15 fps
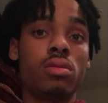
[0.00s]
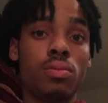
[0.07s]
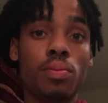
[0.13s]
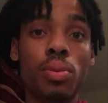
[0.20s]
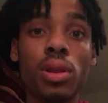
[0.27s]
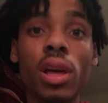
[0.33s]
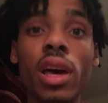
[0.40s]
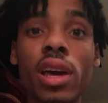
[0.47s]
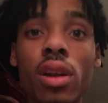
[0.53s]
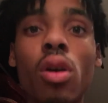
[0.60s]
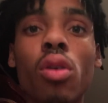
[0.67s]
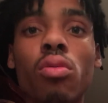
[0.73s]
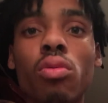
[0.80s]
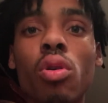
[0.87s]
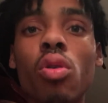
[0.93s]
played
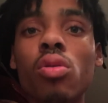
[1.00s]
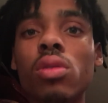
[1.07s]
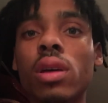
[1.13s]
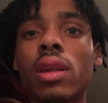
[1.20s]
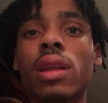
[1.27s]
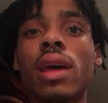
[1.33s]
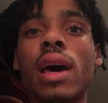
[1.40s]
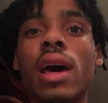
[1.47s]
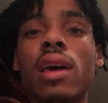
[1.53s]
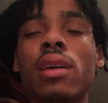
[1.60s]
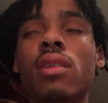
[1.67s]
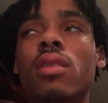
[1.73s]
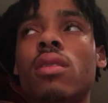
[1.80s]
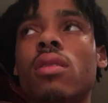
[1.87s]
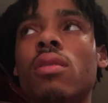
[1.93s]
a role in that,
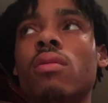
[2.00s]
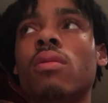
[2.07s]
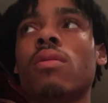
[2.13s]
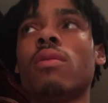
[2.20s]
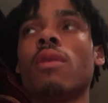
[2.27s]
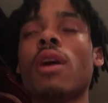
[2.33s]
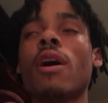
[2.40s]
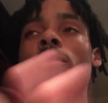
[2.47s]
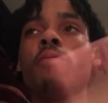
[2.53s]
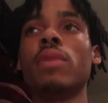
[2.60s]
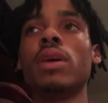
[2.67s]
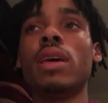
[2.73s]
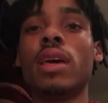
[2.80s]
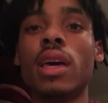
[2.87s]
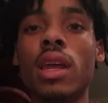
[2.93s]
you know, and
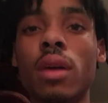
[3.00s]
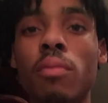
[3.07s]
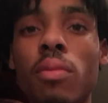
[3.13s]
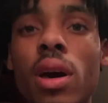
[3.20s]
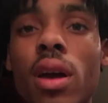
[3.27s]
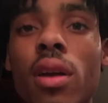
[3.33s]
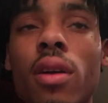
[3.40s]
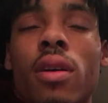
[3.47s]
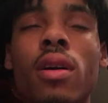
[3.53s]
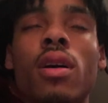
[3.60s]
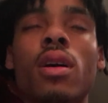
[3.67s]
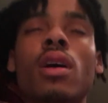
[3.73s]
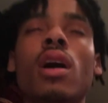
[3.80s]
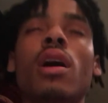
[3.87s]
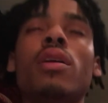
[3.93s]
me getting better.
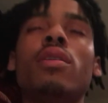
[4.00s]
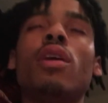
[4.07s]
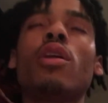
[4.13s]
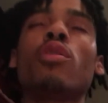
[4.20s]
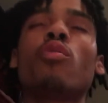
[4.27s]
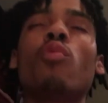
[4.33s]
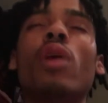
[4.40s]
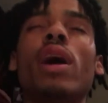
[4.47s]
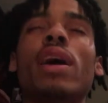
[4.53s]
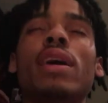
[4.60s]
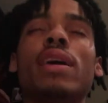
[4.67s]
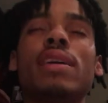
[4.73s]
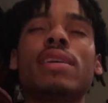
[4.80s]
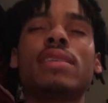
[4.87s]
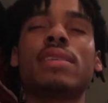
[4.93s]
Another way
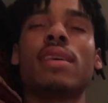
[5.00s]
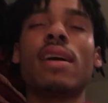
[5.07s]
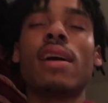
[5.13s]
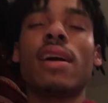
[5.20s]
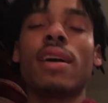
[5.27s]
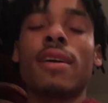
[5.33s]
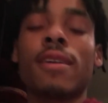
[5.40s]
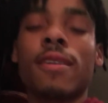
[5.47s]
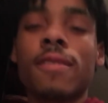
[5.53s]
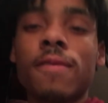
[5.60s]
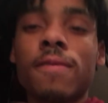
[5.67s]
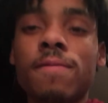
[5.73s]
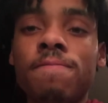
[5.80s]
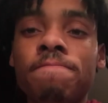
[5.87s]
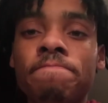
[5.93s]
is like
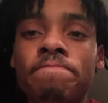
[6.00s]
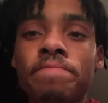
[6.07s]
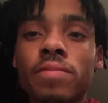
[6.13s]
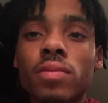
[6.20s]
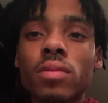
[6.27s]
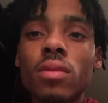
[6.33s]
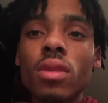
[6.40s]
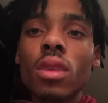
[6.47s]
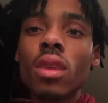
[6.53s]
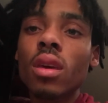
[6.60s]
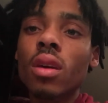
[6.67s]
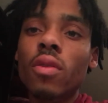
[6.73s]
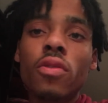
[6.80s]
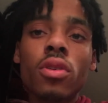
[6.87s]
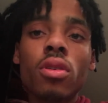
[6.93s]

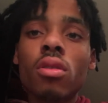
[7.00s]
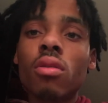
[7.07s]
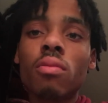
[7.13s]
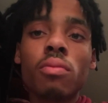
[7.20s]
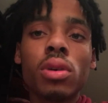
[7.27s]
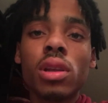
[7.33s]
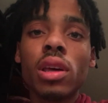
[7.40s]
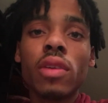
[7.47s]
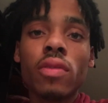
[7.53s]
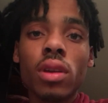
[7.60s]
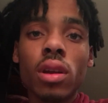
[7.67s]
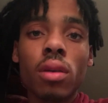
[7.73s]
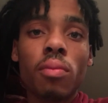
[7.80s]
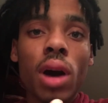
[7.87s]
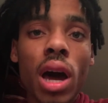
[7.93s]
if you don't believe in
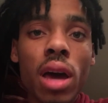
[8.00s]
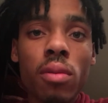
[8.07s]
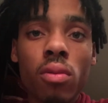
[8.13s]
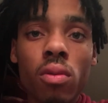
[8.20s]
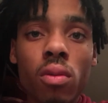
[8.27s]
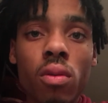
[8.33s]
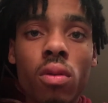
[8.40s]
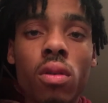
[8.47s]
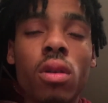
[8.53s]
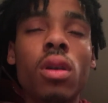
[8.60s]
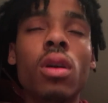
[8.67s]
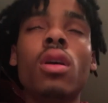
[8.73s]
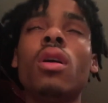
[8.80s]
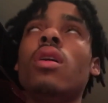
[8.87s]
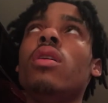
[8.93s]
the Bible,
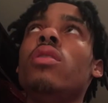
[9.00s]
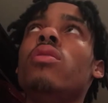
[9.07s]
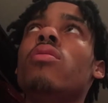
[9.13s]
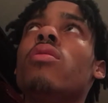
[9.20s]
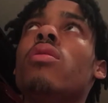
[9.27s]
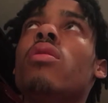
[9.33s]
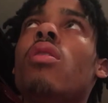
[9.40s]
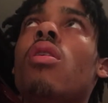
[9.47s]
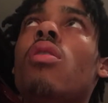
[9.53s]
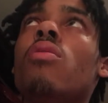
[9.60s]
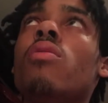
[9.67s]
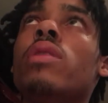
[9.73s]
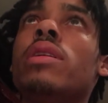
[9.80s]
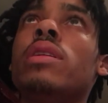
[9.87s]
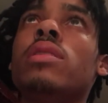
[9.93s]
you can
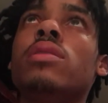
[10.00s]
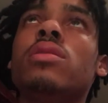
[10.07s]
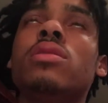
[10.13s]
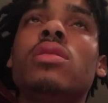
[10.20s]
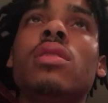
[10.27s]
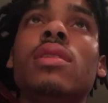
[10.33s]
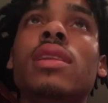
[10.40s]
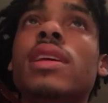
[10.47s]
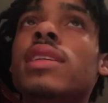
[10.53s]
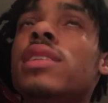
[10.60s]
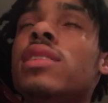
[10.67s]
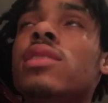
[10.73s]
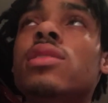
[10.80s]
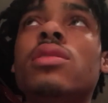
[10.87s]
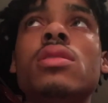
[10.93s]
always
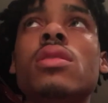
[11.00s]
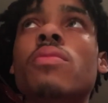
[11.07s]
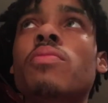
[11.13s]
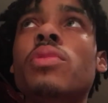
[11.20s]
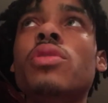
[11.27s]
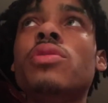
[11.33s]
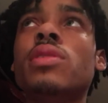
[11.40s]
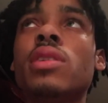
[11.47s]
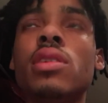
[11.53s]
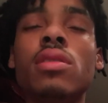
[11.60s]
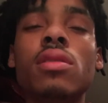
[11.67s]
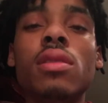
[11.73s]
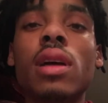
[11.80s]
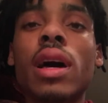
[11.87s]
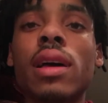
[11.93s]
listen to some music
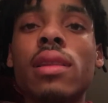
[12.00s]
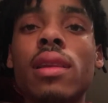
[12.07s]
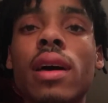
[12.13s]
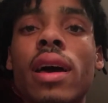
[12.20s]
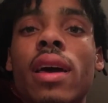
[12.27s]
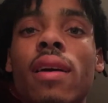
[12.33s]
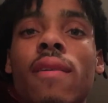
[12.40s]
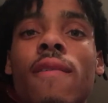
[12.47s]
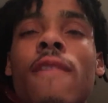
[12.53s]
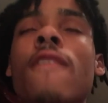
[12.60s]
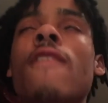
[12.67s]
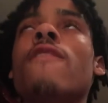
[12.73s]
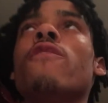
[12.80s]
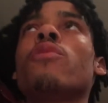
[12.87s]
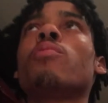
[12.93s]
you like. Like
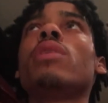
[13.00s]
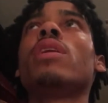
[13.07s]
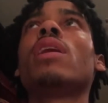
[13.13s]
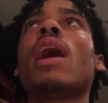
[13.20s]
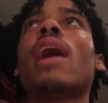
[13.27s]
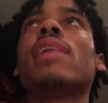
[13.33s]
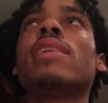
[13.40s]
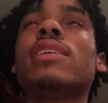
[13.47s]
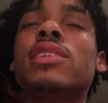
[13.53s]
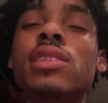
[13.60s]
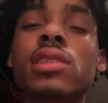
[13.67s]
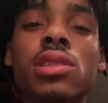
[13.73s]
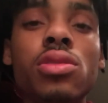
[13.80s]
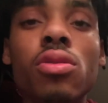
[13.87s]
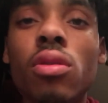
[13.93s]
for me, I
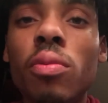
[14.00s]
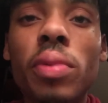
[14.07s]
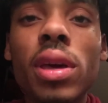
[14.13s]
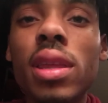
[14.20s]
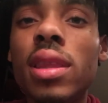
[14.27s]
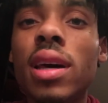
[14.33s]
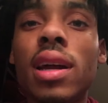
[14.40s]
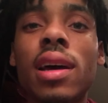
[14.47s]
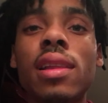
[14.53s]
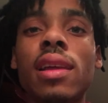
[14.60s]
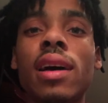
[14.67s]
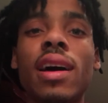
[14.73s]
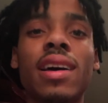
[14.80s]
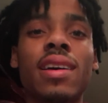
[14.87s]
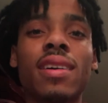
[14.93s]
listen to a beat that I
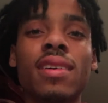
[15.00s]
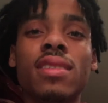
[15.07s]
like.